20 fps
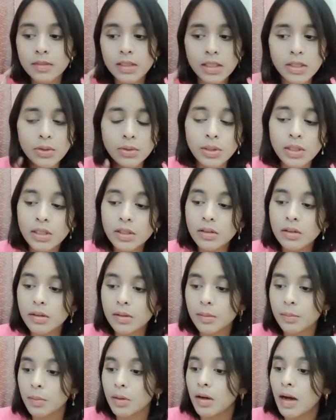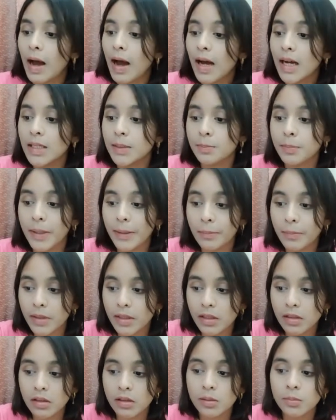you need to add
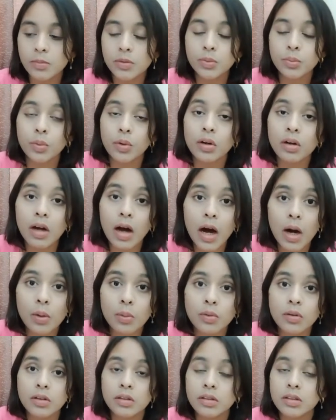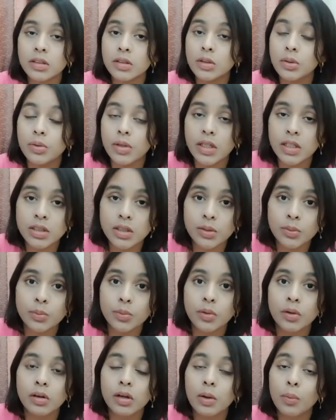payment terms, work hours, the duration of
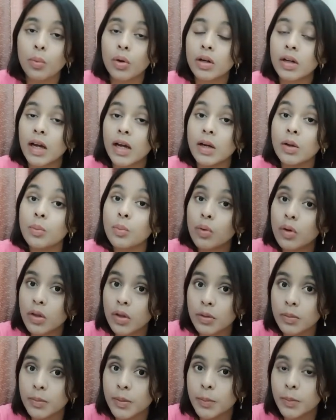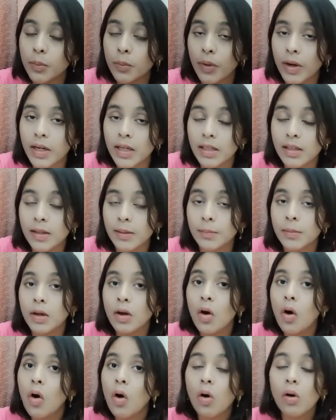work, what kind of work you'll be providing them,
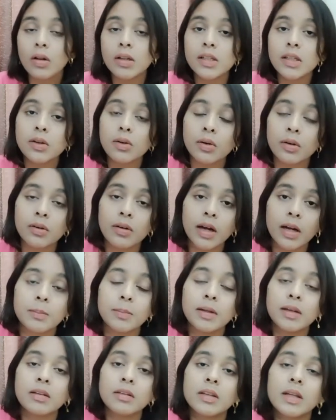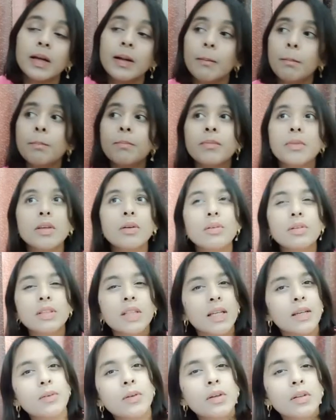all in the contract, because you
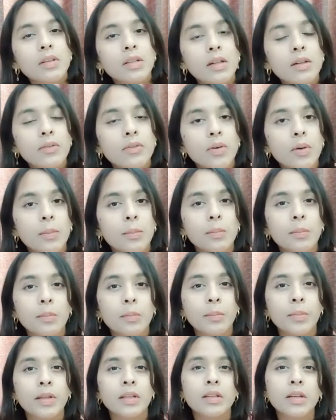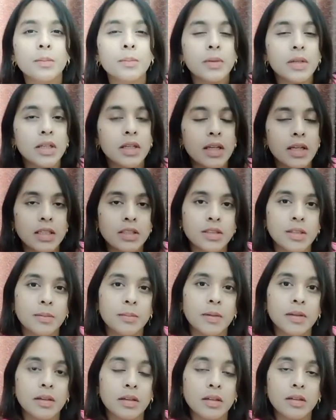save yourself from miscommunication,
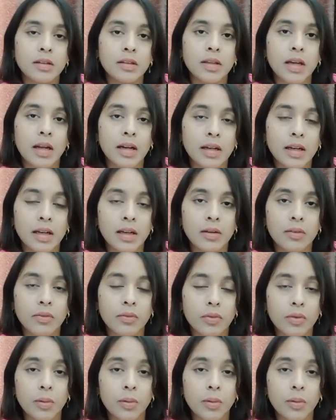misunderstanding